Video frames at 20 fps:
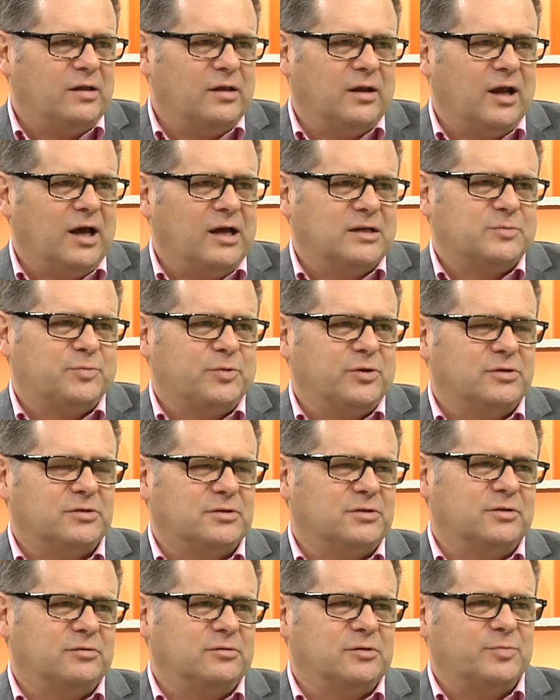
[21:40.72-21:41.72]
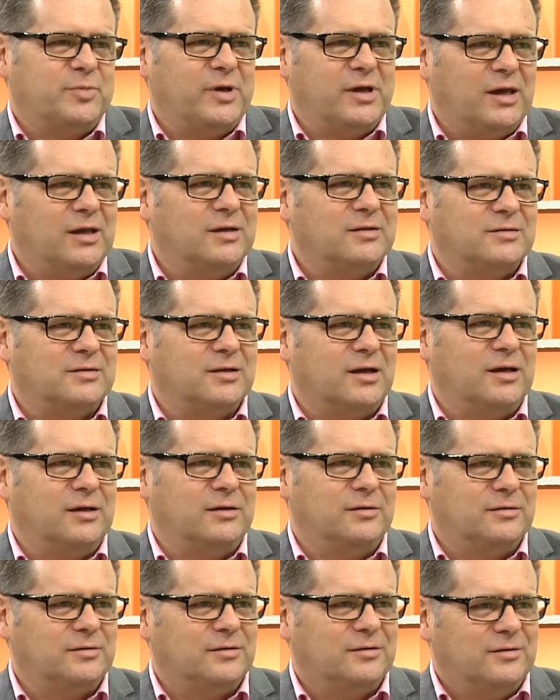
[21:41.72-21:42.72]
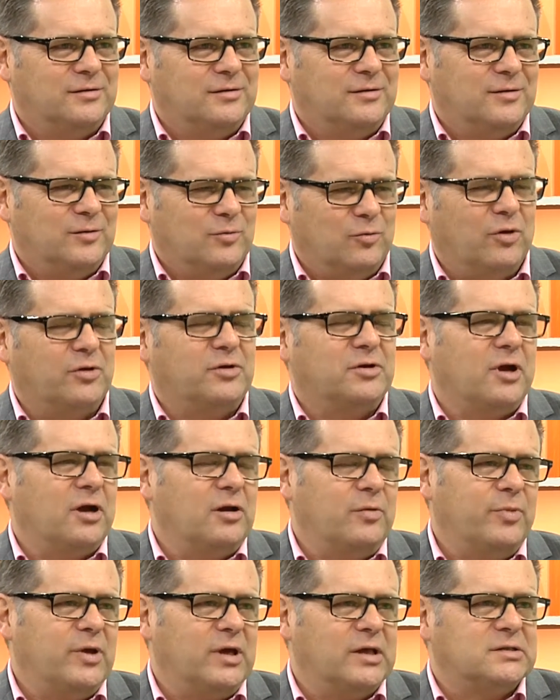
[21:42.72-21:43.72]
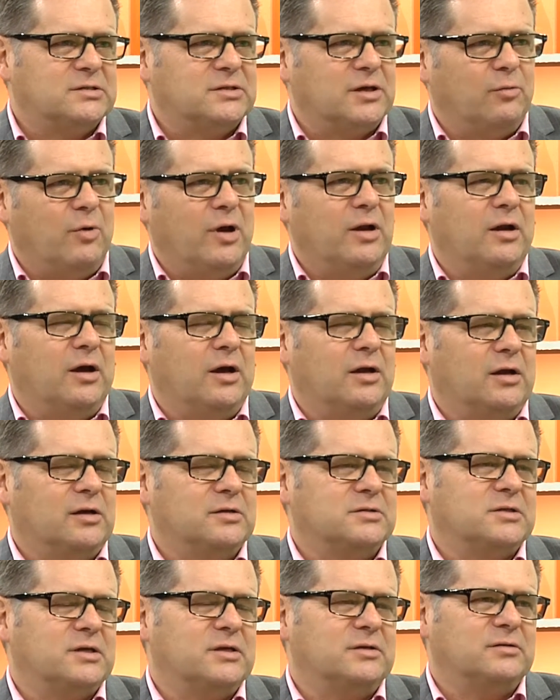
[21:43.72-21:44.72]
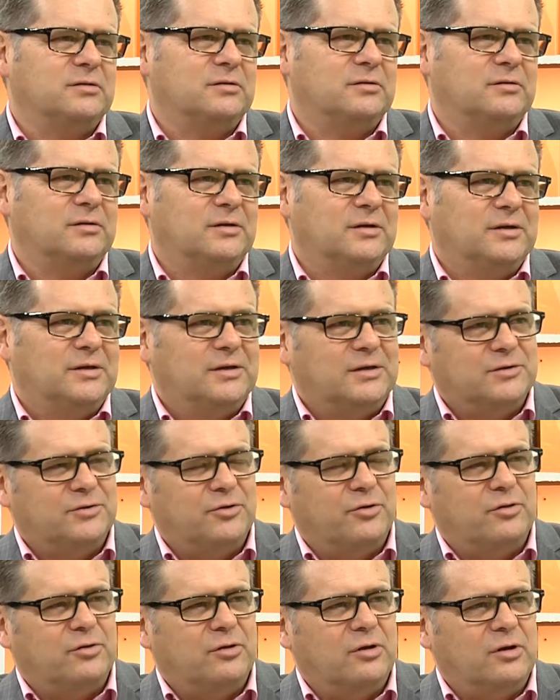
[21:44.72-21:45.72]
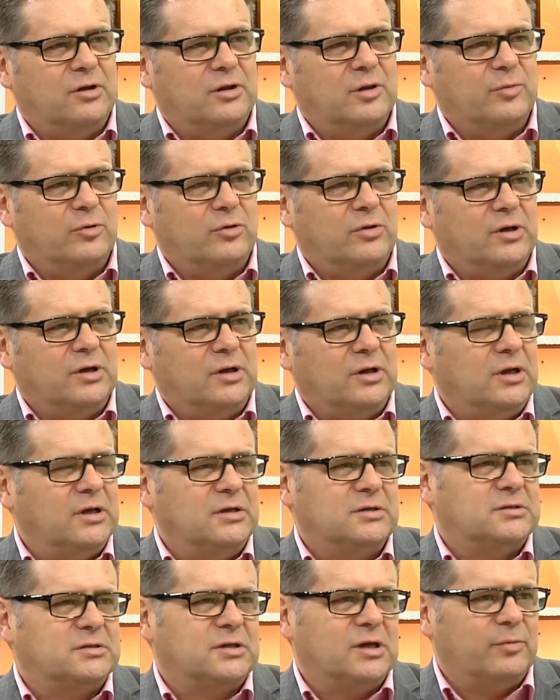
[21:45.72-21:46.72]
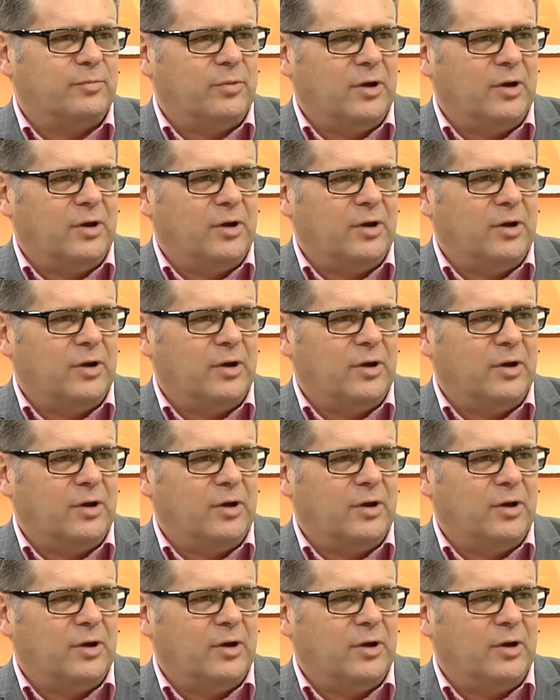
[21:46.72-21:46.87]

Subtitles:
the last person who was being entertained wanted to go to bed. So one night I was there till 2:30 in the morning and he just kept